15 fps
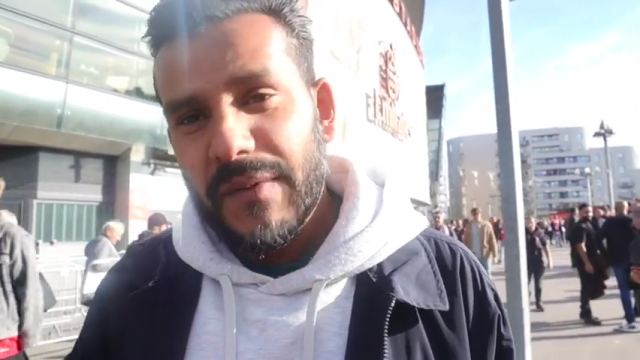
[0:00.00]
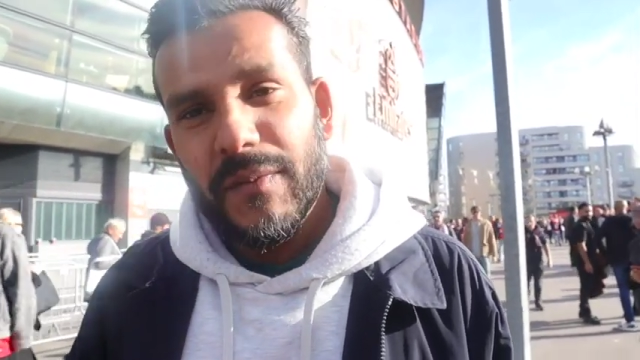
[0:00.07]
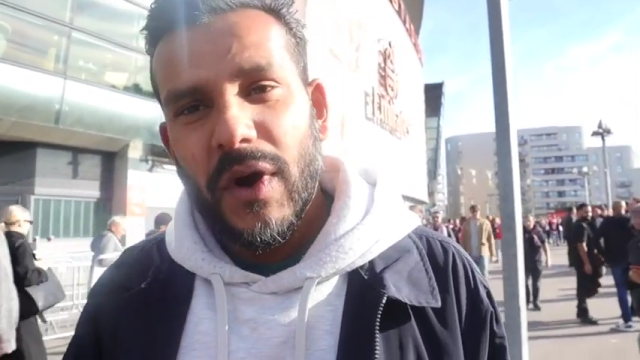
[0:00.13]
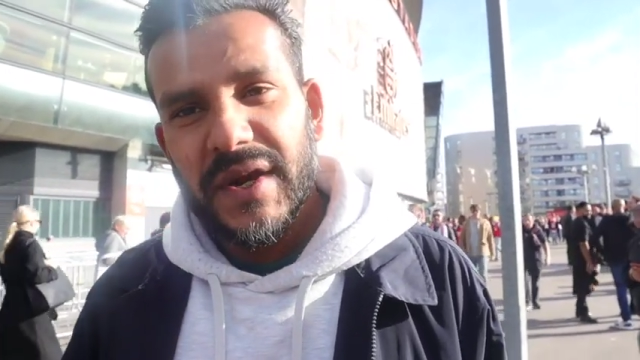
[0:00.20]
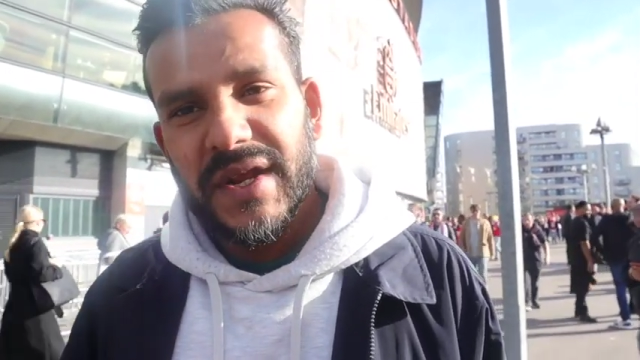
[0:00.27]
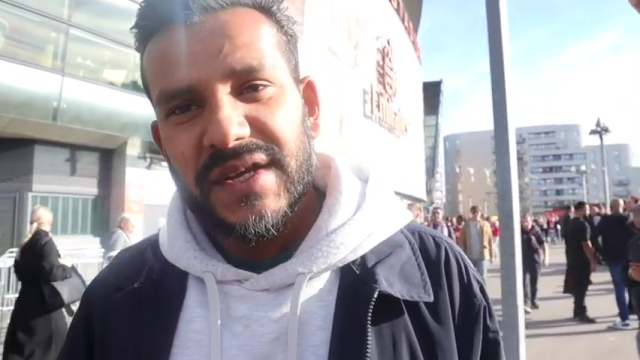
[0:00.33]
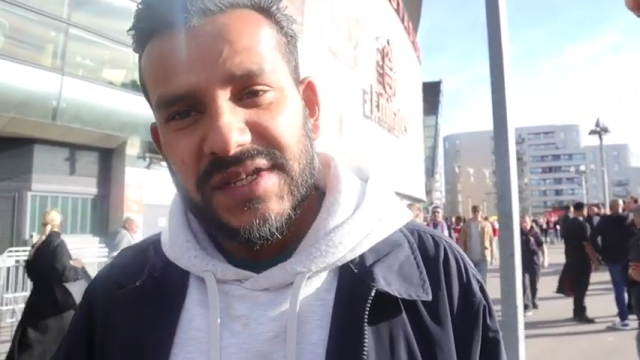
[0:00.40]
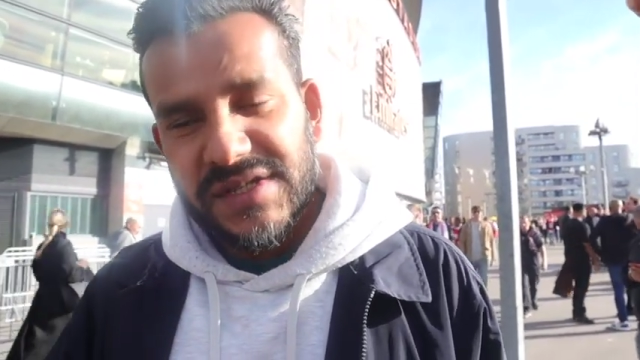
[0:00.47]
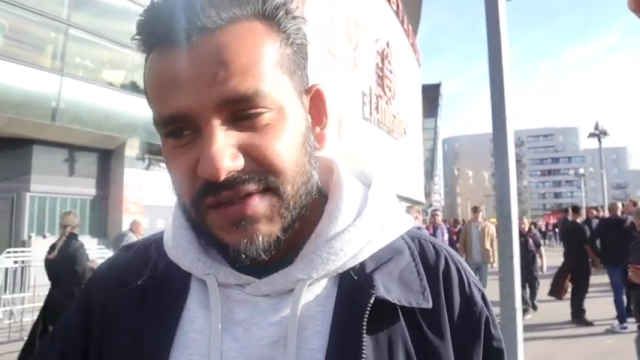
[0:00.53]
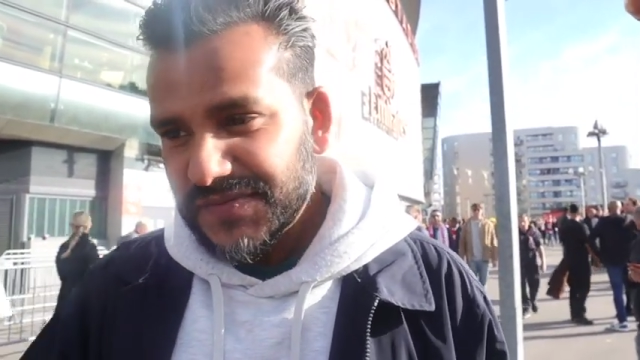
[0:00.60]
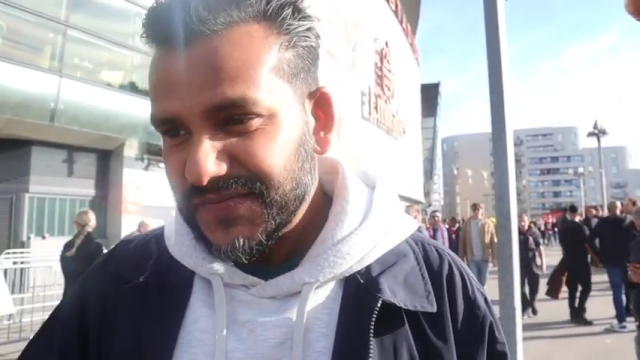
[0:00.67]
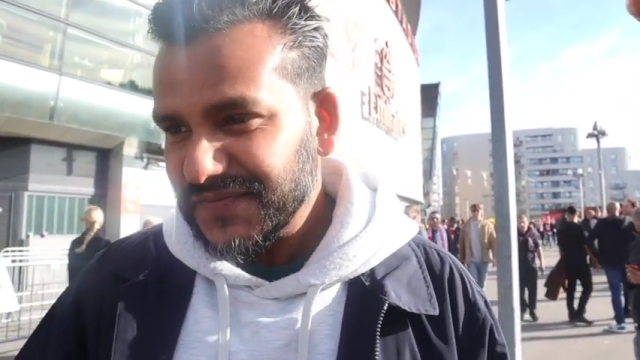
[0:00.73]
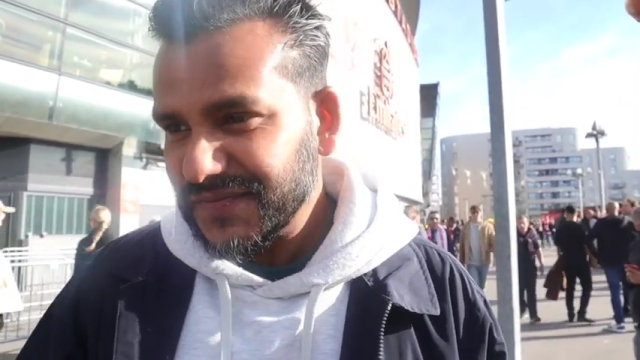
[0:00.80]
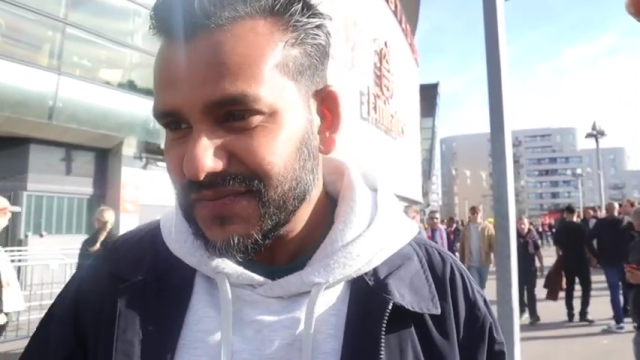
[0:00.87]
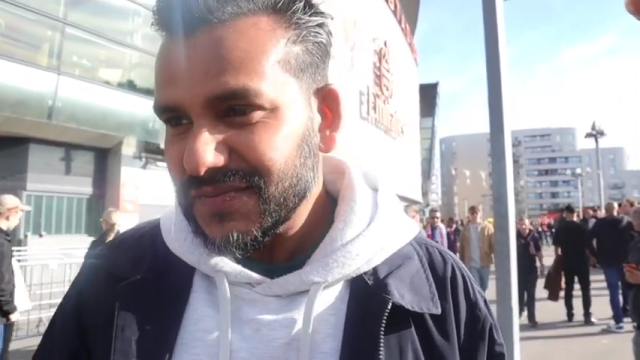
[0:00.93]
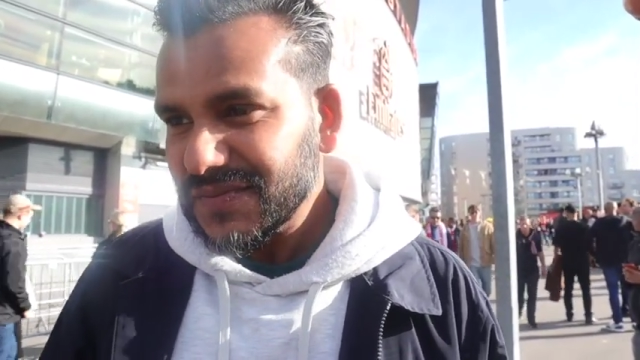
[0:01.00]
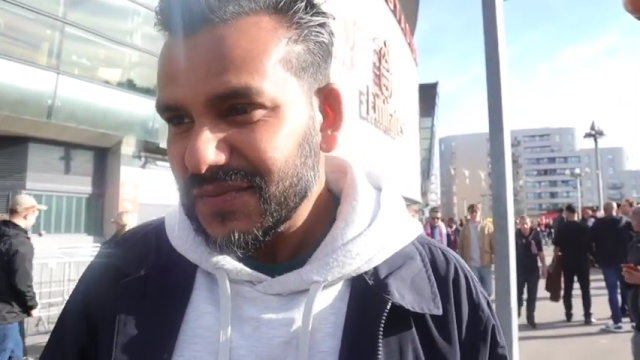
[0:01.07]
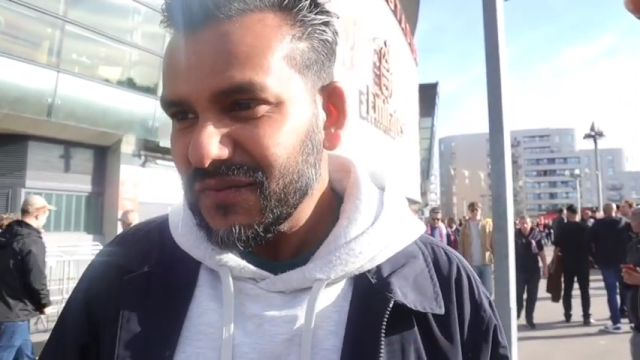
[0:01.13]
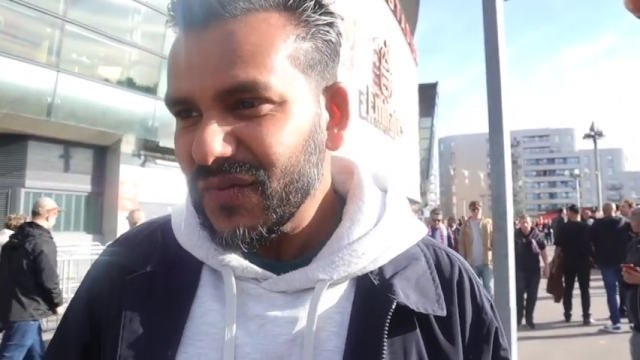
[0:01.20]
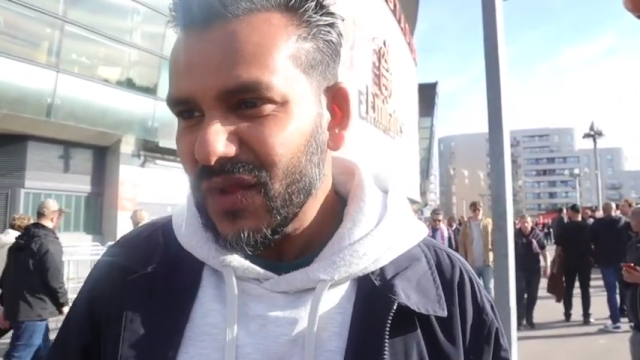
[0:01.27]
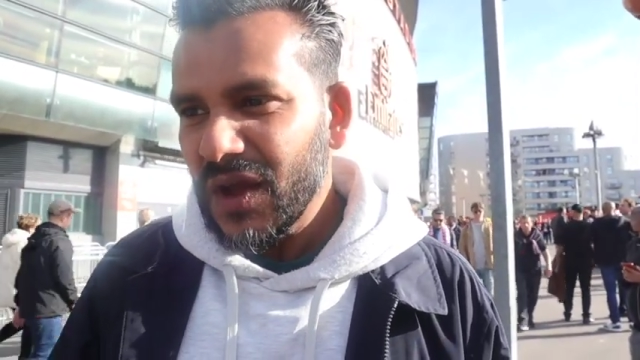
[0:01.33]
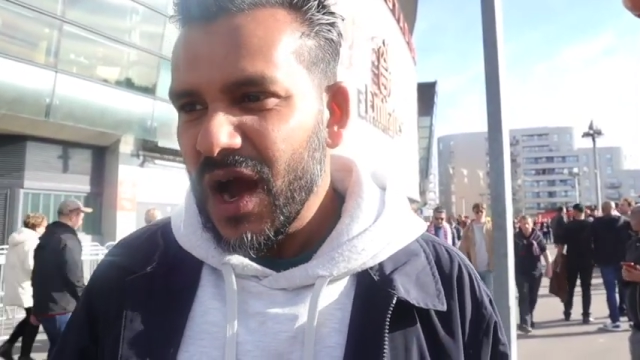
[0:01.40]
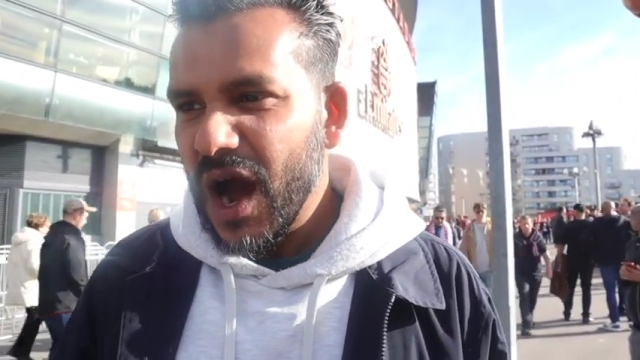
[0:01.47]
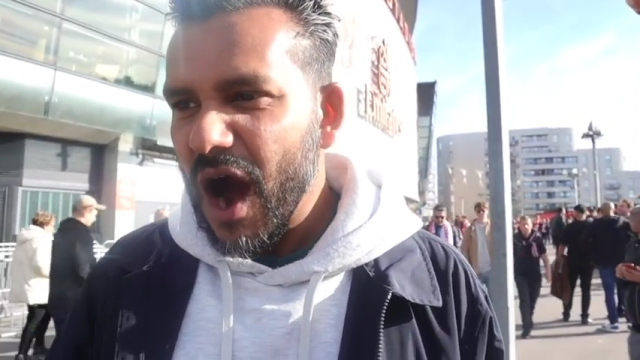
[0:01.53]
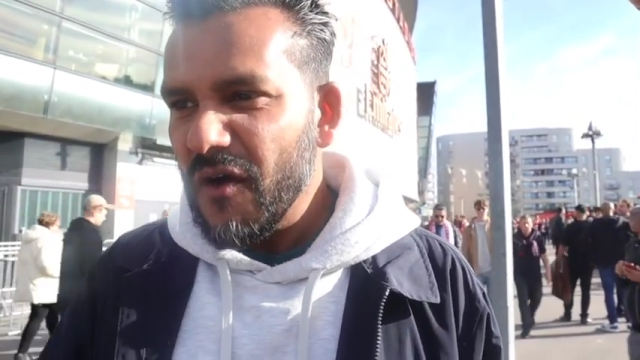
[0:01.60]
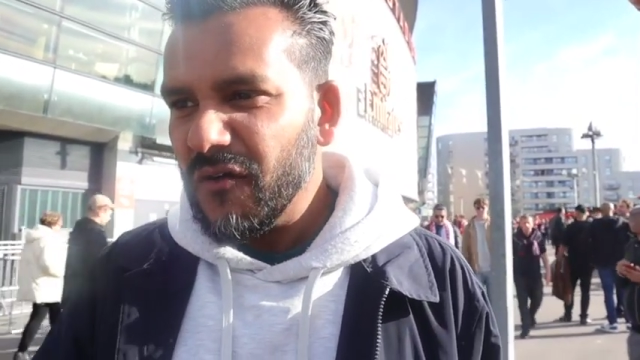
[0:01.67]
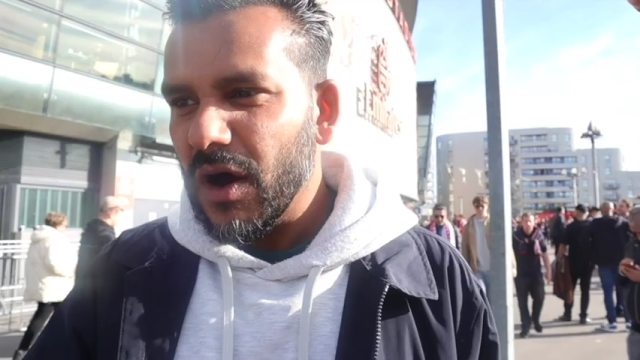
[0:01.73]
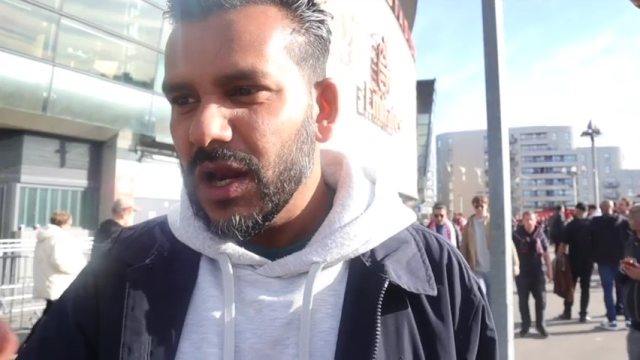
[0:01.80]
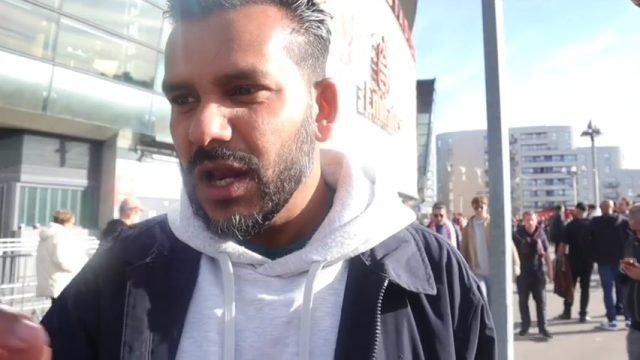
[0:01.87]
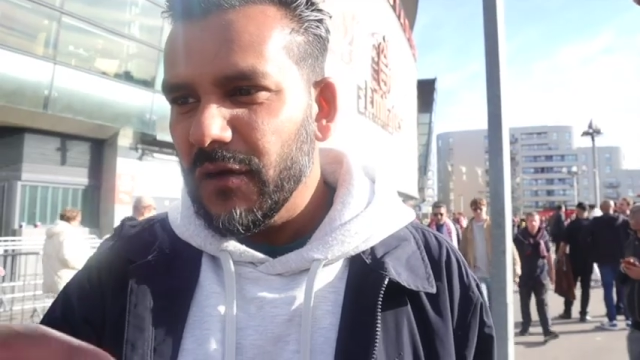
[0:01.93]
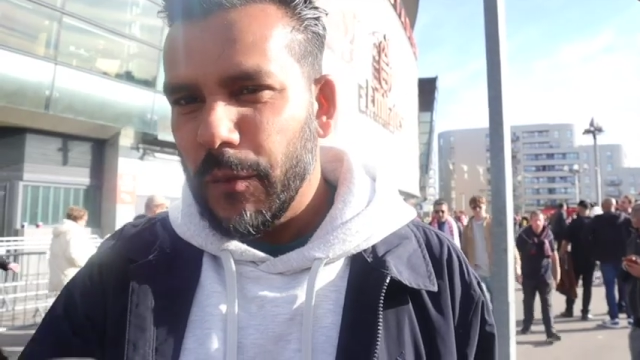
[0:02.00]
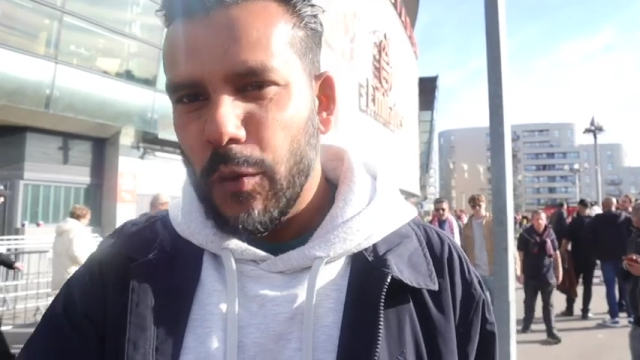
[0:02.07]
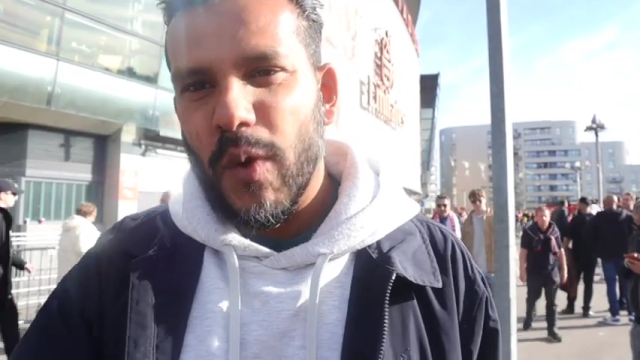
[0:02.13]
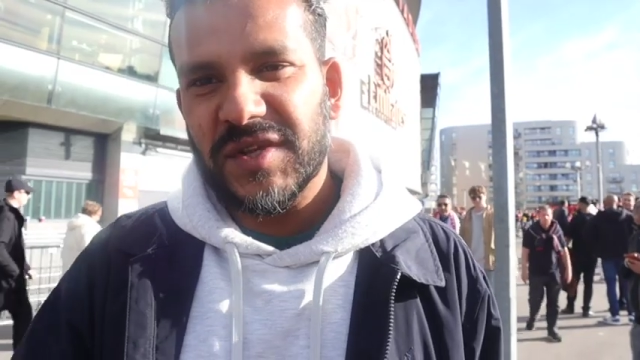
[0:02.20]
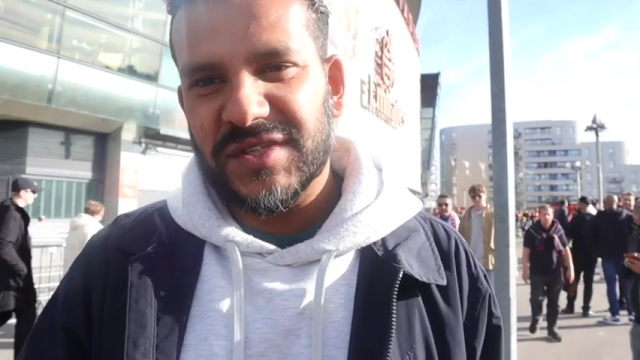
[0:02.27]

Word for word: I'm honest, I've got a Liverpool